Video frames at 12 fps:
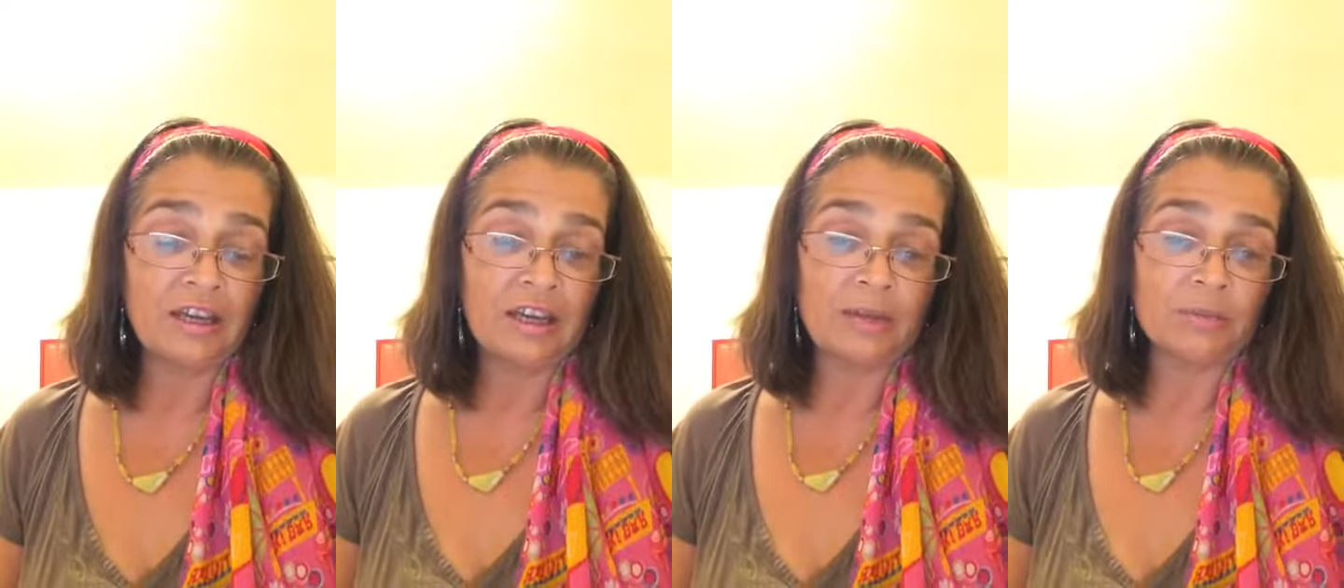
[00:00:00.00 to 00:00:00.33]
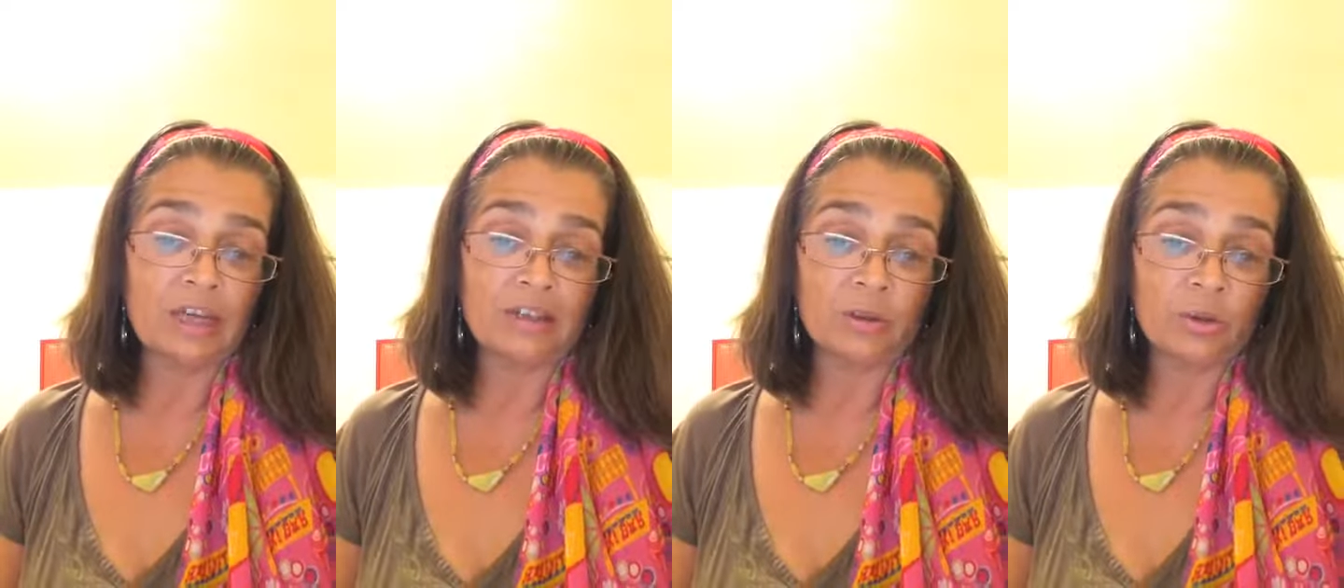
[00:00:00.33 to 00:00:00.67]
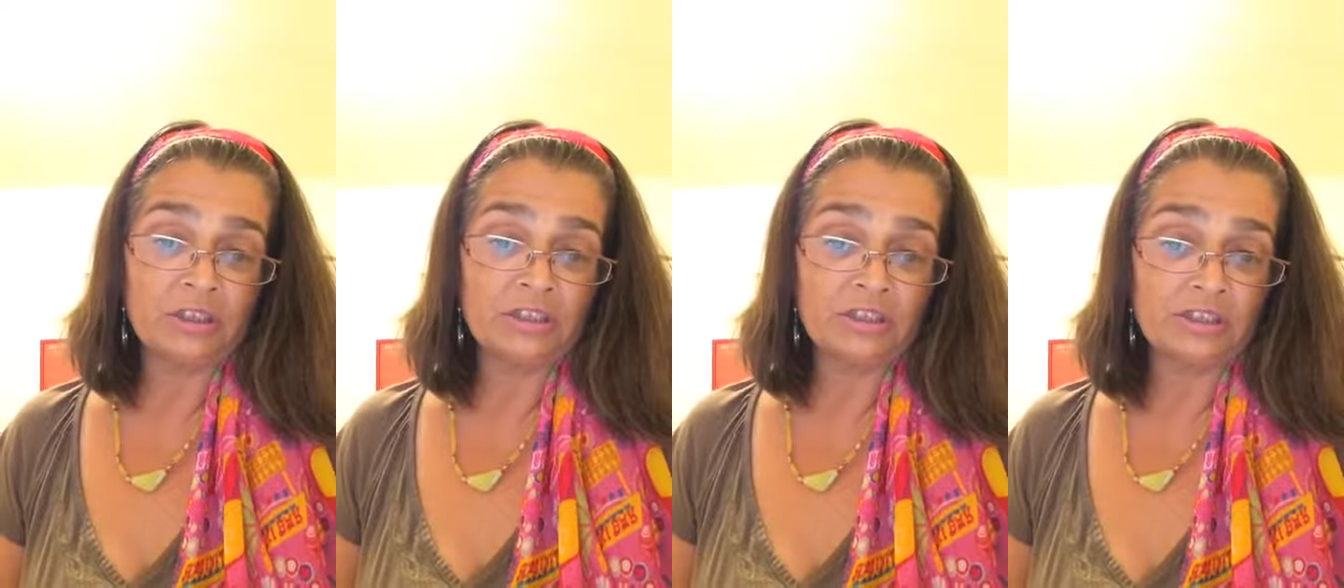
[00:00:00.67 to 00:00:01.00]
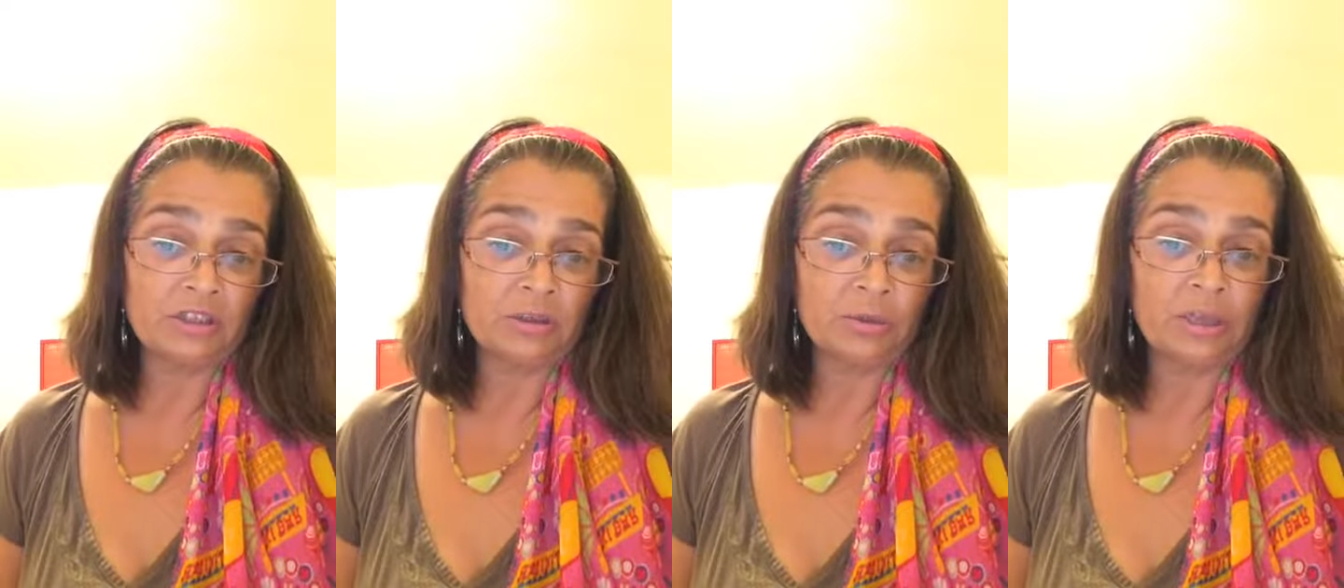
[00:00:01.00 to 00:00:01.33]
I'm not going to
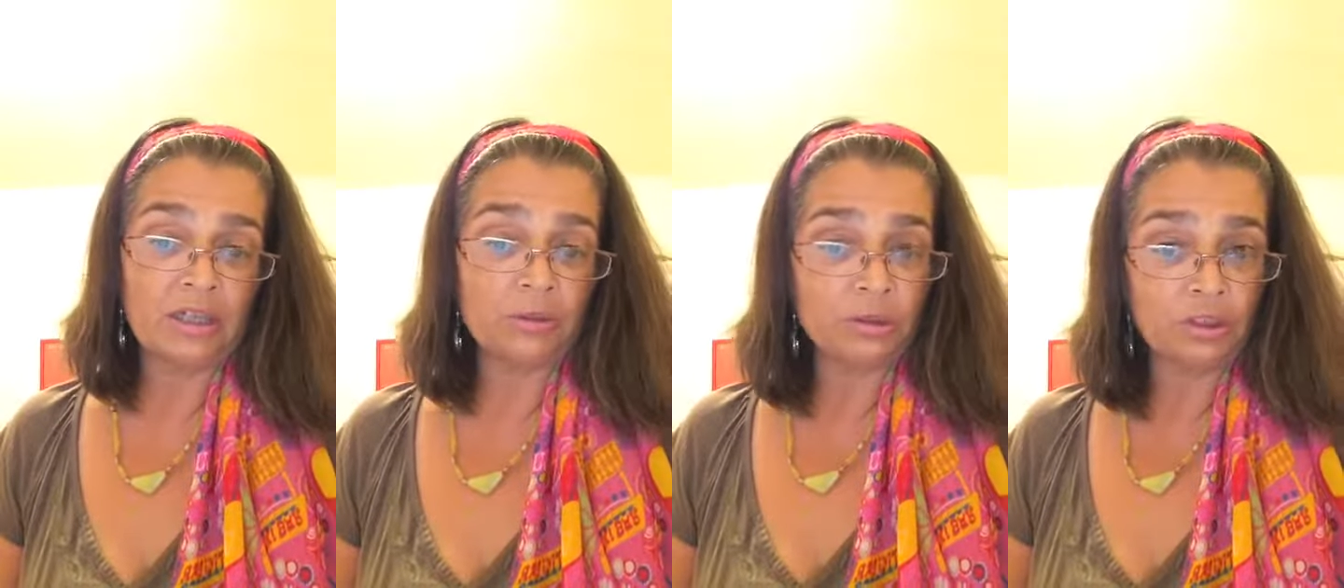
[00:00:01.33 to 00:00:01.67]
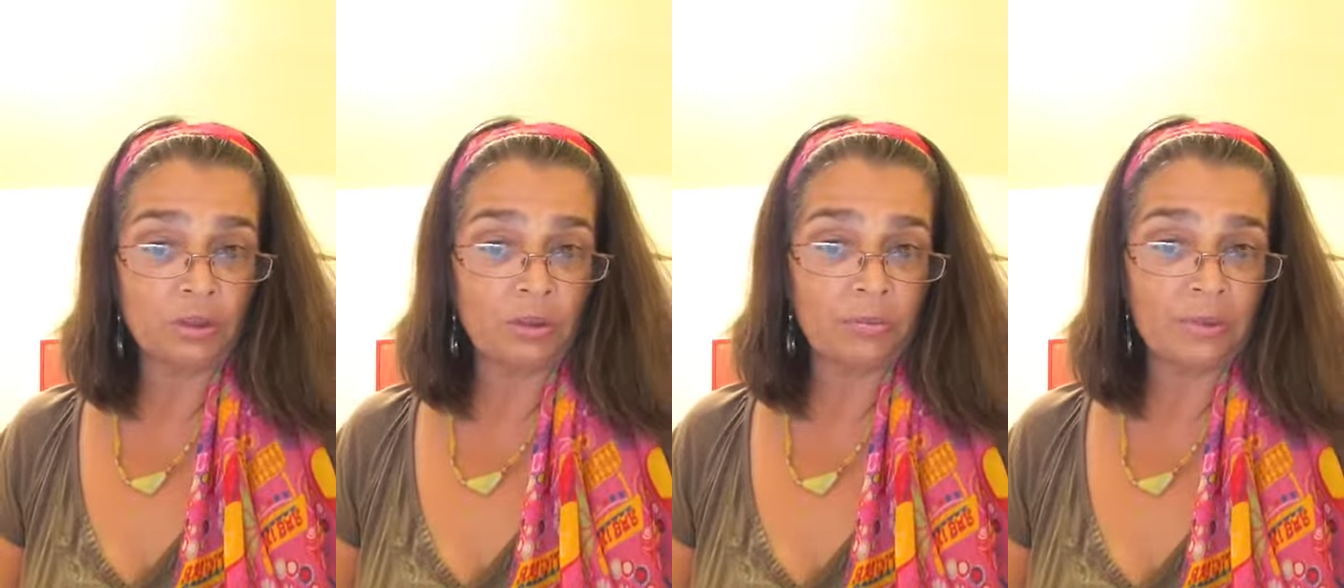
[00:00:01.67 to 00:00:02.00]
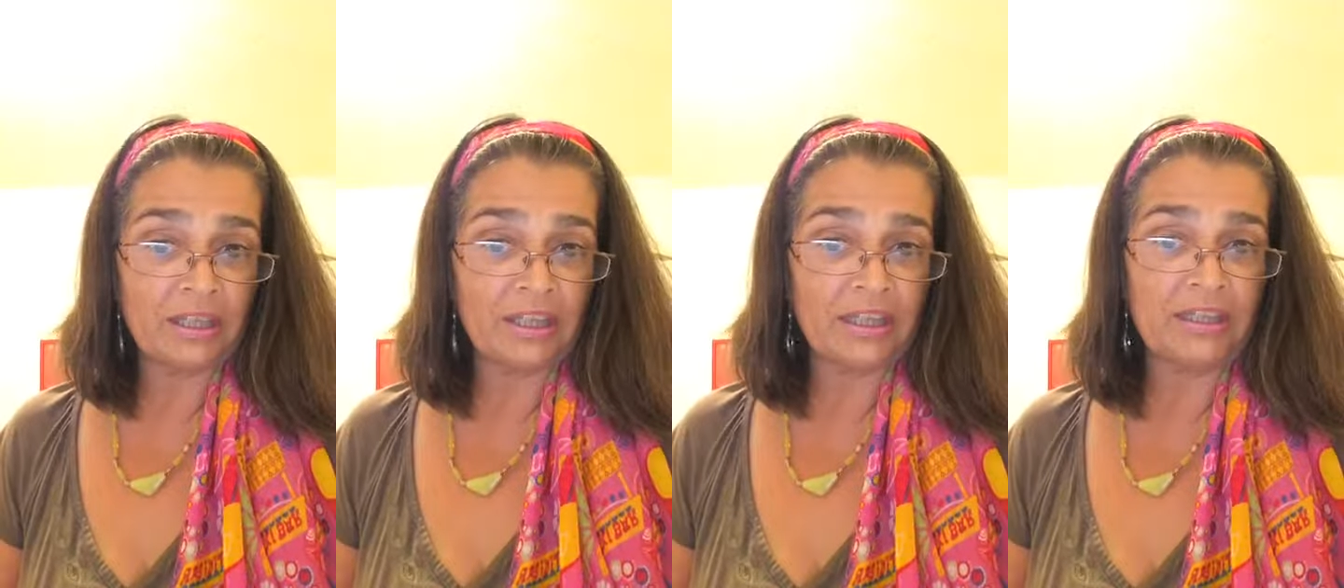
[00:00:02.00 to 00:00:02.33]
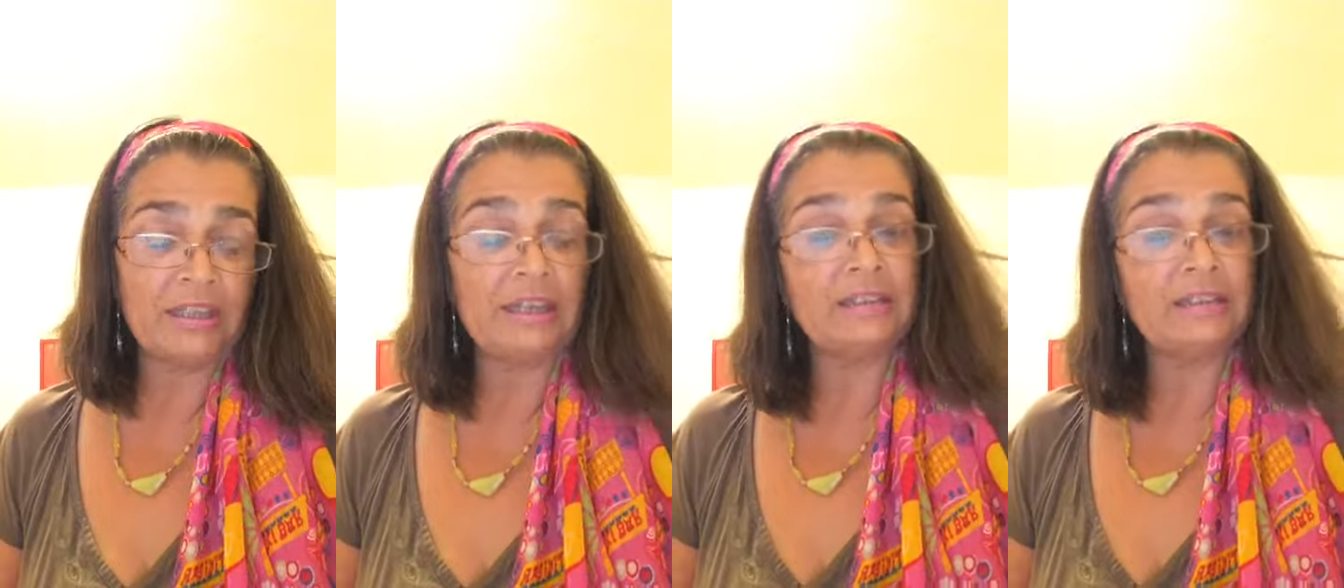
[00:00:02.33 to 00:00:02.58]
start the radio show up again